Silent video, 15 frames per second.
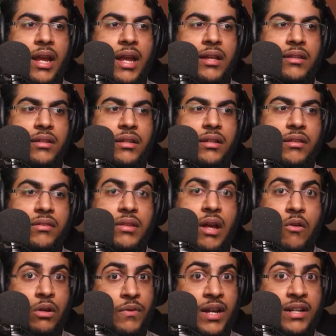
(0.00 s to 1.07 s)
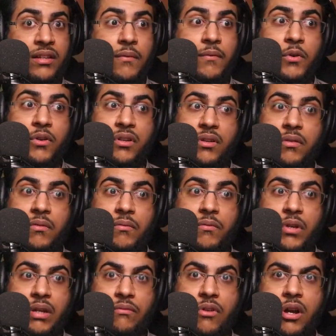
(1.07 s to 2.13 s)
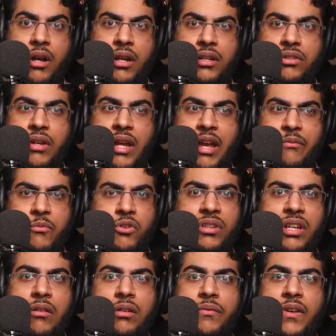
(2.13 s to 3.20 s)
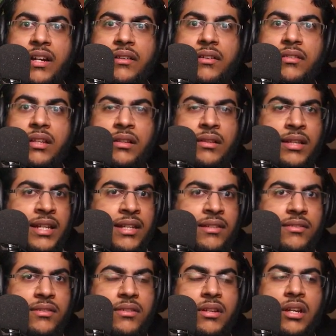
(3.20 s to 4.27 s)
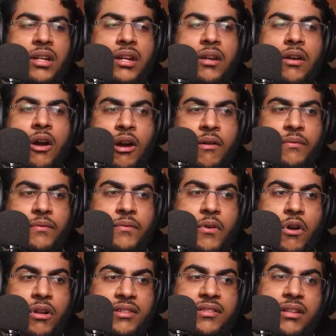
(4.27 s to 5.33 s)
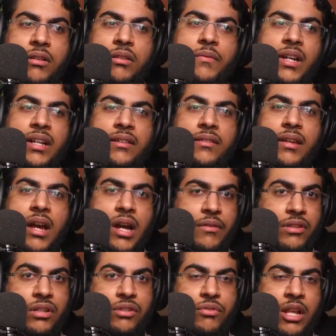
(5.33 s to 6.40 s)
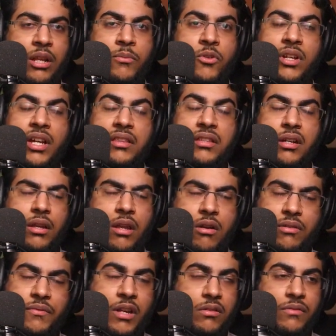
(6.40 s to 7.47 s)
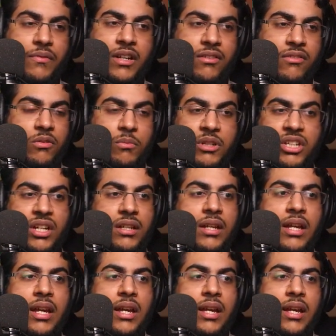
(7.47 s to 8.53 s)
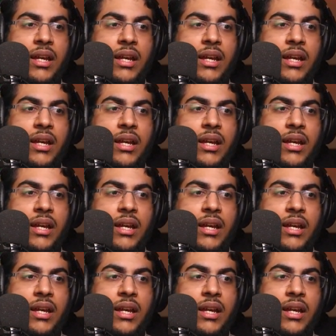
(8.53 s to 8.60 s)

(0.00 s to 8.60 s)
And sound effects, of course, we want to have more sound effects. The list of all the sound effects are in the Trello board, and there are a lot of sound effects to be done.